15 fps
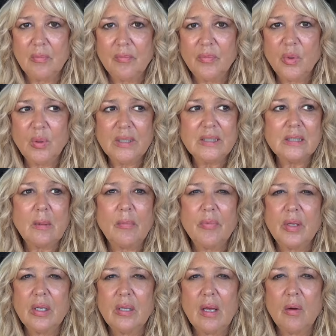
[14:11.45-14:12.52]
doing
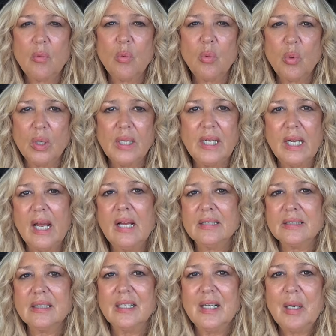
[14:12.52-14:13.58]
something that really
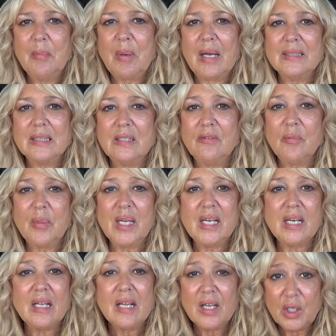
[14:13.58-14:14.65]
has positive
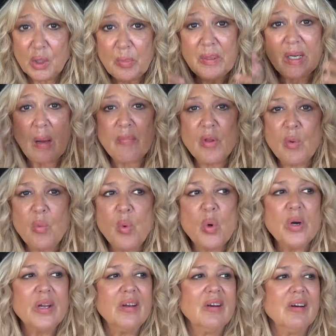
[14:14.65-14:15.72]
meaning. You become the
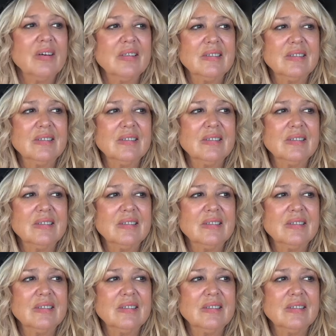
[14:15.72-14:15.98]
warrior,